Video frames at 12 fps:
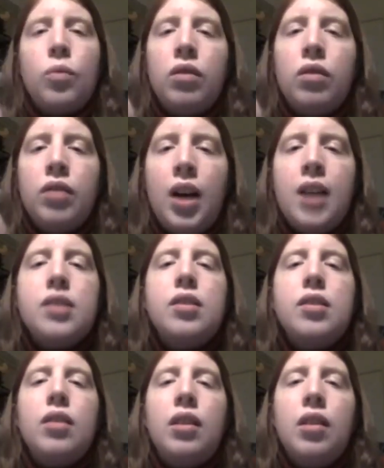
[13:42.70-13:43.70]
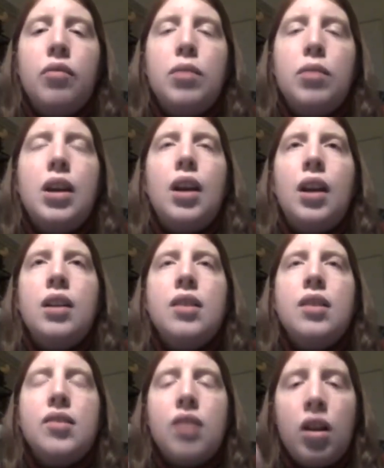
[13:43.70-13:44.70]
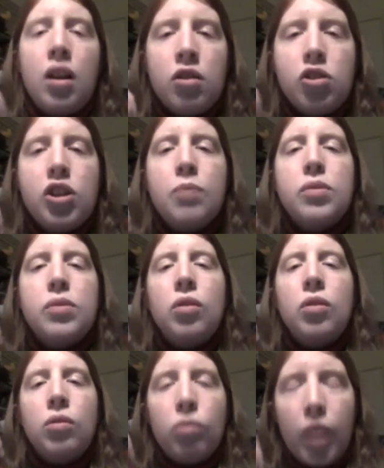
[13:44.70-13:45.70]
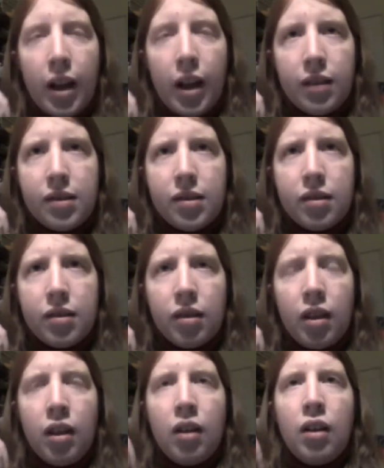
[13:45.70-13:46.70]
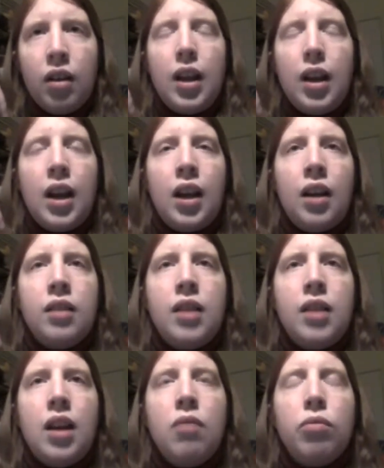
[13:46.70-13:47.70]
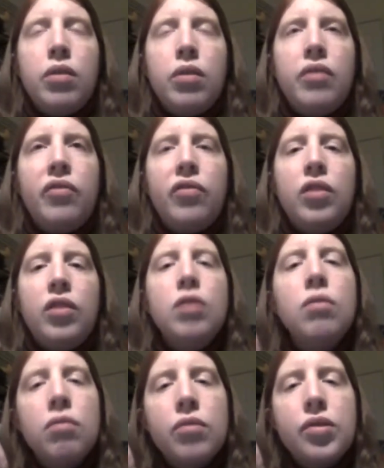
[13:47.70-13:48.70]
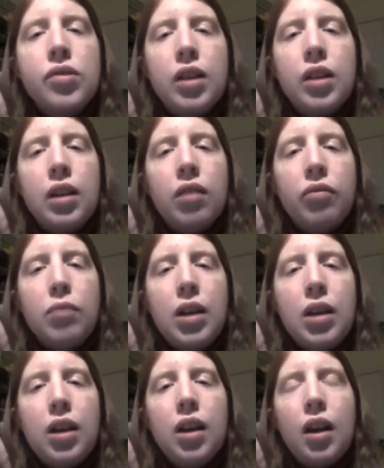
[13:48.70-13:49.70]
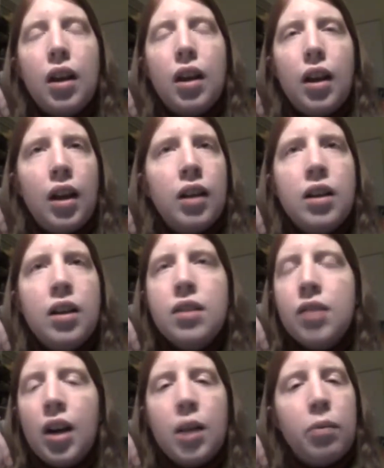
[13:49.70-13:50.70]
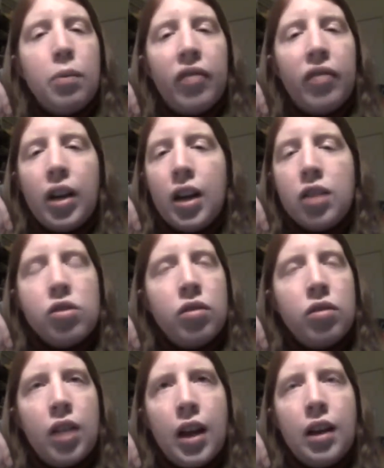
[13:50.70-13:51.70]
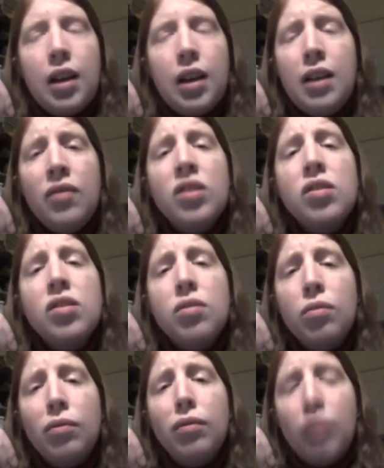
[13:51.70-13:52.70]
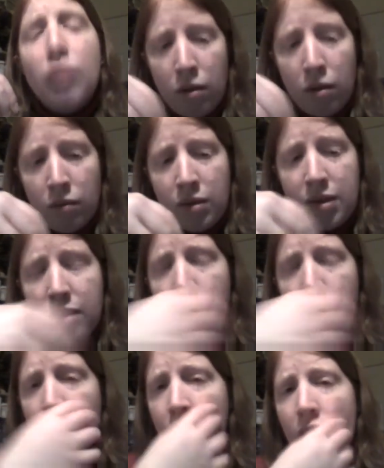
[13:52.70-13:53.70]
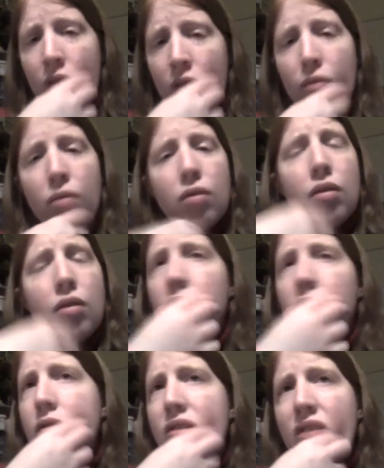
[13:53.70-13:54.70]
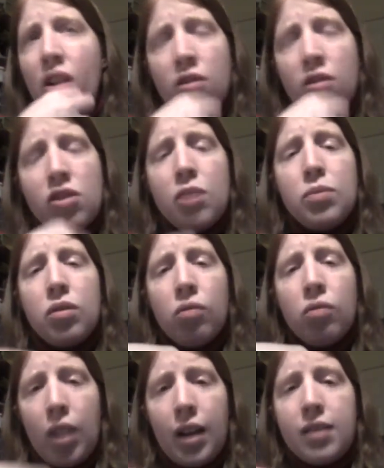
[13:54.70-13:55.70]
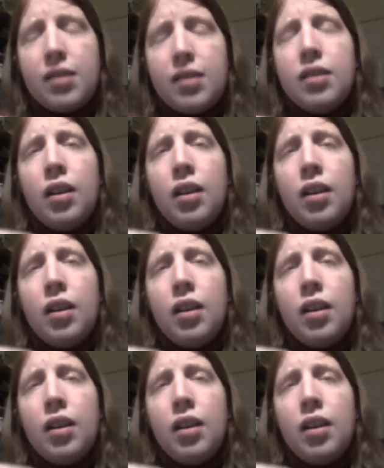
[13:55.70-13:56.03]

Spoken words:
will not give me any scholarships or grants, and they refuse to give me any type of financial aid, even student loans or scholarships or grants,